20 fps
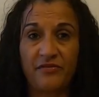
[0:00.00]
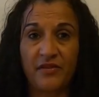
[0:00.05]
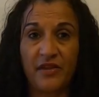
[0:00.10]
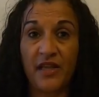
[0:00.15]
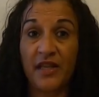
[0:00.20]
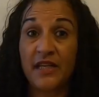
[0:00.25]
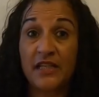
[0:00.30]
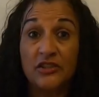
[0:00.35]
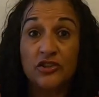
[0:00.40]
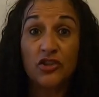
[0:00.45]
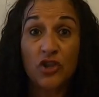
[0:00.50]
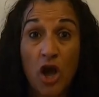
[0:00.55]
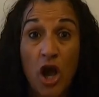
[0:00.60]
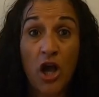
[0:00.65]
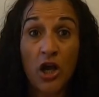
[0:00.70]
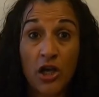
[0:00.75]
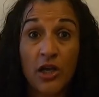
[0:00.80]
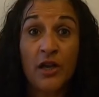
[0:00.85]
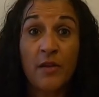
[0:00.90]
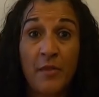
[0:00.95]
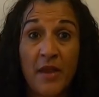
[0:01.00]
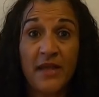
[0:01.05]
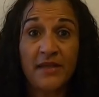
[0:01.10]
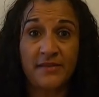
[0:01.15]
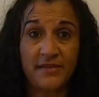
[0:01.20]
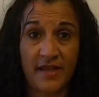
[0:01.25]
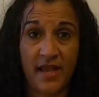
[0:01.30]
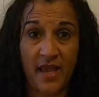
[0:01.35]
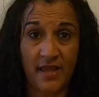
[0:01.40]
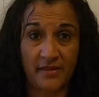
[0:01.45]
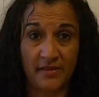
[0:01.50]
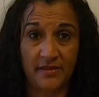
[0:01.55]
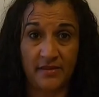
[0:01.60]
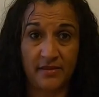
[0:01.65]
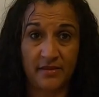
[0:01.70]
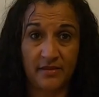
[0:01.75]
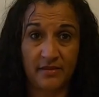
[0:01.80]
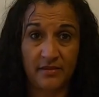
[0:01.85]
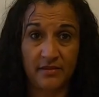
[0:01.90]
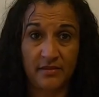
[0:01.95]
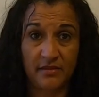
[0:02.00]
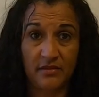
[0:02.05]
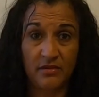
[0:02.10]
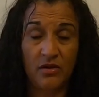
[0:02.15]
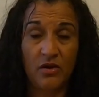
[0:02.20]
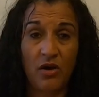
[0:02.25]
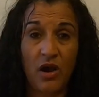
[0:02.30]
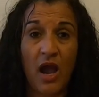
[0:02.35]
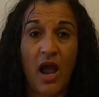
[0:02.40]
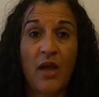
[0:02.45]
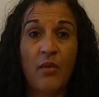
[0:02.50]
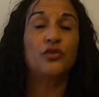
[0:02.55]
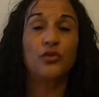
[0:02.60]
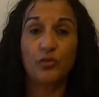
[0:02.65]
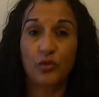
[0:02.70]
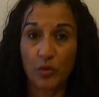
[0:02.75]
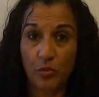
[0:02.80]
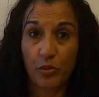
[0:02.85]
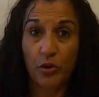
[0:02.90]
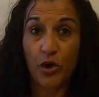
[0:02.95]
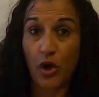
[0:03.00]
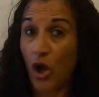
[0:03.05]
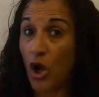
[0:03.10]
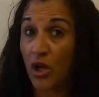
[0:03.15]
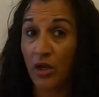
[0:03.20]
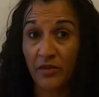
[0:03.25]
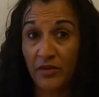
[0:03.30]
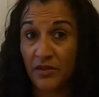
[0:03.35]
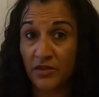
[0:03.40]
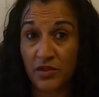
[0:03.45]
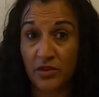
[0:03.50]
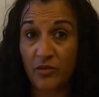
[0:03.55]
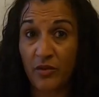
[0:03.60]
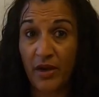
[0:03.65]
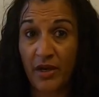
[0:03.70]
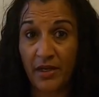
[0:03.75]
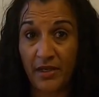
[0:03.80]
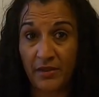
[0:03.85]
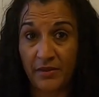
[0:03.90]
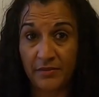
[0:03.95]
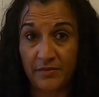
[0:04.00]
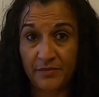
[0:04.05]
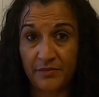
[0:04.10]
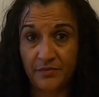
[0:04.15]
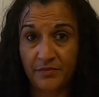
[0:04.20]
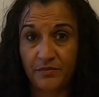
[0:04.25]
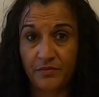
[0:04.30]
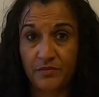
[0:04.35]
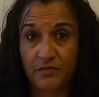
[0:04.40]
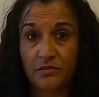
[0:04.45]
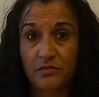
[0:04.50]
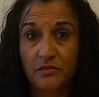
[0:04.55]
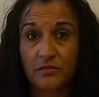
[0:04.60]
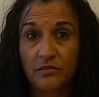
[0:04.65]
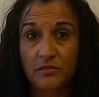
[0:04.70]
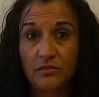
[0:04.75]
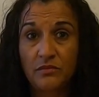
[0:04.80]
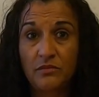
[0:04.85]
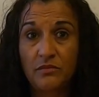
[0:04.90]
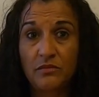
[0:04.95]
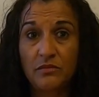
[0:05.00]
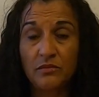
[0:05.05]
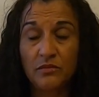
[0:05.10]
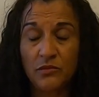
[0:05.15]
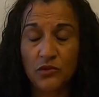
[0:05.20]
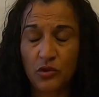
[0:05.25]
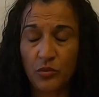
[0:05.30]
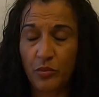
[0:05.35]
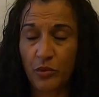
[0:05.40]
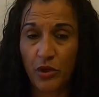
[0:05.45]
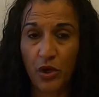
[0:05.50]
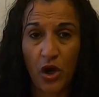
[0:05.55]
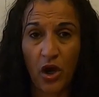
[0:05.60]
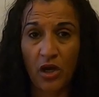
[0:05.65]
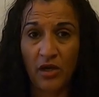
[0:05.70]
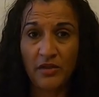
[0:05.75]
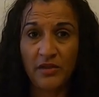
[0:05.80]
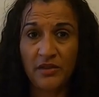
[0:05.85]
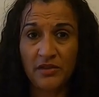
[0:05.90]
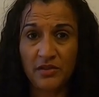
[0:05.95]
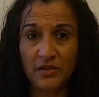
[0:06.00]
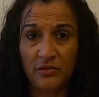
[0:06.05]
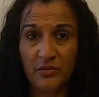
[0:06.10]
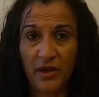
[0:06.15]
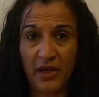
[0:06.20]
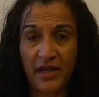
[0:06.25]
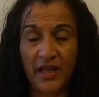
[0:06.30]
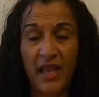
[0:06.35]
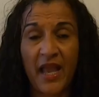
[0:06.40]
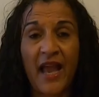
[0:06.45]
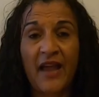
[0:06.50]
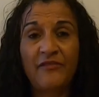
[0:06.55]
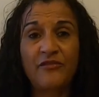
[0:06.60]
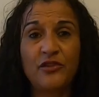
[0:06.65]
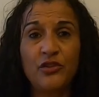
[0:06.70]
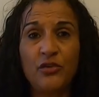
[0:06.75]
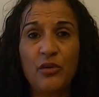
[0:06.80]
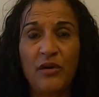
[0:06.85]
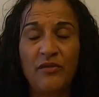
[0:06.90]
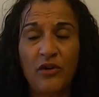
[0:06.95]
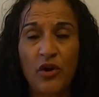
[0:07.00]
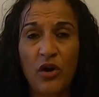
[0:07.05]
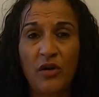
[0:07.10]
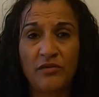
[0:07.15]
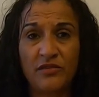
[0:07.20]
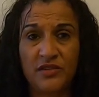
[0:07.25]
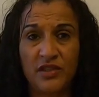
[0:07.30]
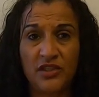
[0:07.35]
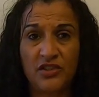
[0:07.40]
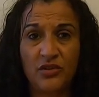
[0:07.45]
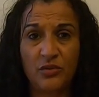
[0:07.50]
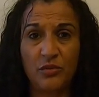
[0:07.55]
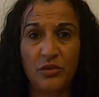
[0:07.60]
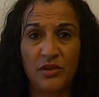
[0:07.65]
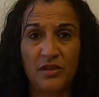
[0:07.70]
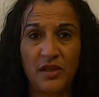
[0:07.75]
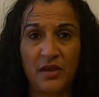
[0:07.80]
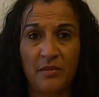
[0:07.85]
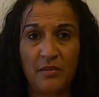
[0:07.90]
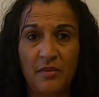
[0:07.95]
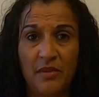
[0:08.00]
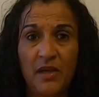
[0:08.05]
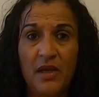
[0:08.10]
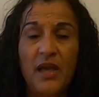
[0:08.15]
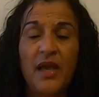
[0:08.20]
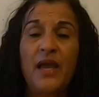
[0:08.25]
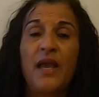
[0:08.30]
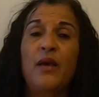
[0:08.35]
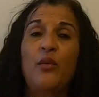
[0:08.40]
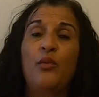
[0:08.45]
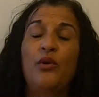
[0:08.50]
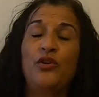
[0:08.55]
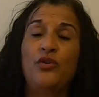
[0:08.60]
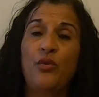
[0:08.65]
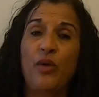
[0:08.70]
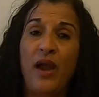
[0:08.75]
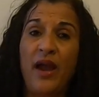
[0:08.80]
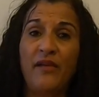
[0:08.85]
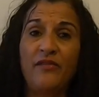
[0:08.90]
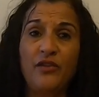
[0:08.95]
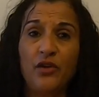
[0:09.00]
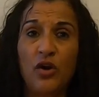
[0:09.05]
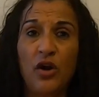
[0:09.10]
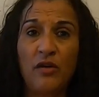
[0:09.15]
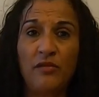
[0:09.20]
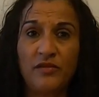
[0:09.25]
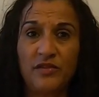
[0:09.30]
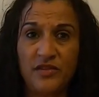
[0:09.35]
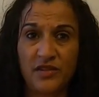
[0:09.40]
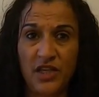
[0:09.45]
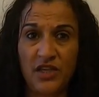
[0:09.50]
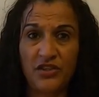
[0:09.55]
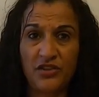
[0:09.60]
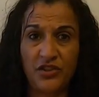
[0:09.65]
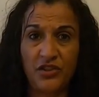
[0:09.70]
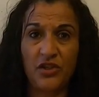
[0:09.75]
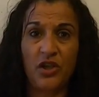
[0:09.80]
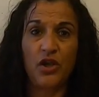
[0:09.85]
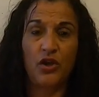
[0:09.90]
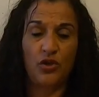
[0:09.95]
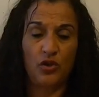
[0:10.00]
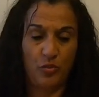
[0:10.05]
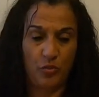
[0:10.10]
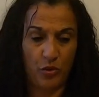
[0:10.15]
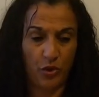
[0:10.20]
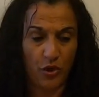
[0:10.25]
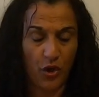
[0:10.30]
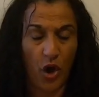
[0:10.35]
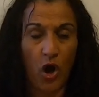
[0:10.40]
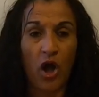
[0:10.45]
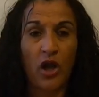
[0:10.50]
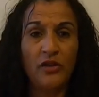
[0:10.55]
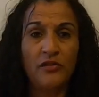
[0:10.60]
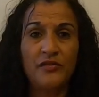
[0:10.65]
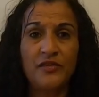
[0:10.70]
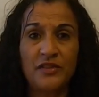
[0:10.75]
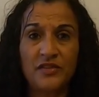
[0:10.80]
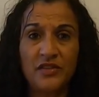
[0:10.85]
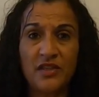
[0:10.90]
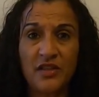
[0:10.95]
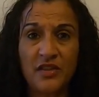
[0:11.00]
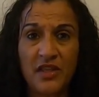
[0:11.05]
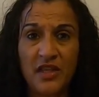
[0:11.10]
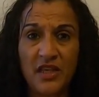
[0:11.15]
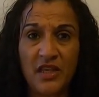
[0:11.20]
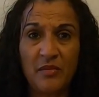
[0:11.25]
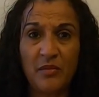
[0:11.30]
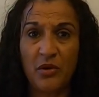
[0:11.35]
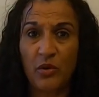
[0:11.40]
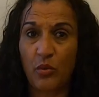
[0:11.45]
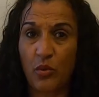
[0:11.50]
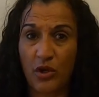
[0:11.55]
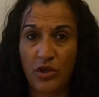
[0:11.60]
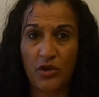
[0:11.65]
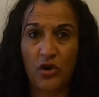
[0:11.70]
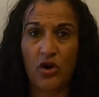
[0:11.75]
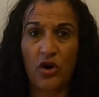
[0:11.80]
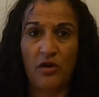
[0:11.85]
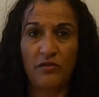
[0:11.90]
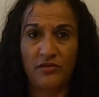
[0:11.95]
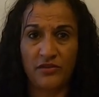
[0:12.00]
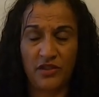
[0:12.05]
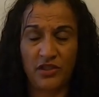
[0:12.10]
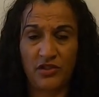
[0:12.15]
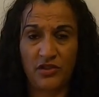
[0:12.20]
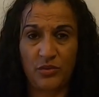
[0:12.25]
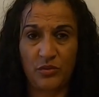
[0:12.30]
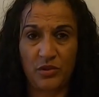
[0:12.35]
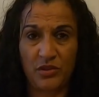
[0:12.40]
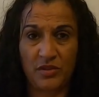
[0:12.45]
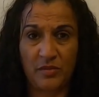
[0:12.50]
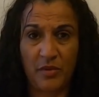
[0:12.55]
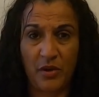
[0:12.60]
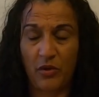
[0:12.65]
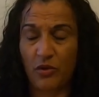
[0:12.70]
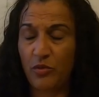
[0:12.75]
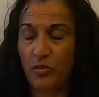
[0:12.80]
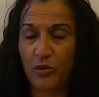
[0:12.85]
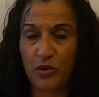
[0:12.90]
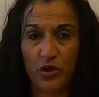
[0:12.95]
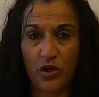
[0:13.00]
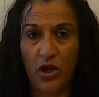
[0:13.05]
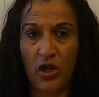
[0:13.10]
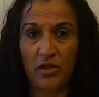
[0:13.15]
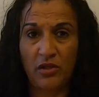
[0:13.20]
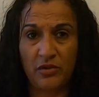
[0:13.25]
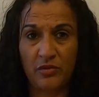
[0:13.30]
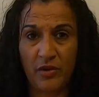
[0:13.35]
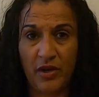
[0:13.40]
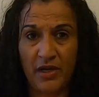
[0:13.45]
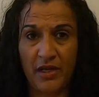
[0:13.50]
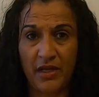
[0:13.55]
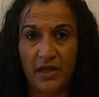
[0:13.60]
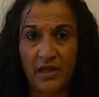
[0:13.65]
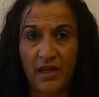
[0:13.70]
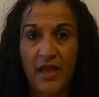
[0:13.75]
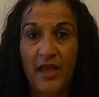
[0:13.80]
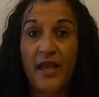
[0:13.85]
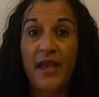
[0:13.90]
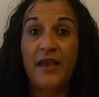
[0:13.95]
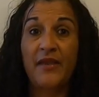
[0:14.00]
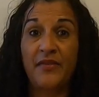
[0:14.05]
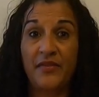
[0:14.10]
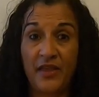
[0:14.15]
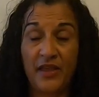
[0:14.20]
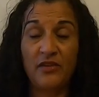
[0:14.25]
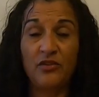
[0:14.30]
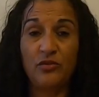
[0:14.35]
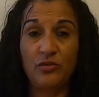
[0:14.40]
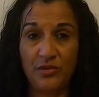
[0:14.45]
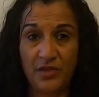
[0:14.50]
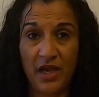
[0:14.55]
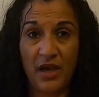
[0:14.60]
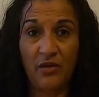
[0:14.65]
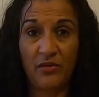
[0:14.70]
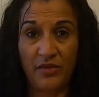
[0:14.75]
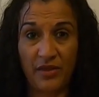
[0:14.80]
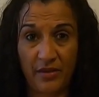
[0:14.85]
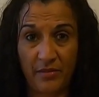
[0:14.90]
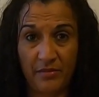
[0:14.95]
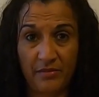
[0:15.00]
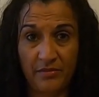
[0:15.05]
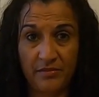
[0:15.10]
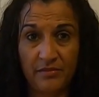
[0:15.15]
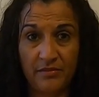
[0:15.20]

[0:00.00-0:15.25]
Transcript: And it's not going to make sense. So you put all of this in writing. Put all of this in writing after you have a conversation with them. When you have the conversation, you put all of this in the email, what your conversation was about. You put it all in writing. Then you tell them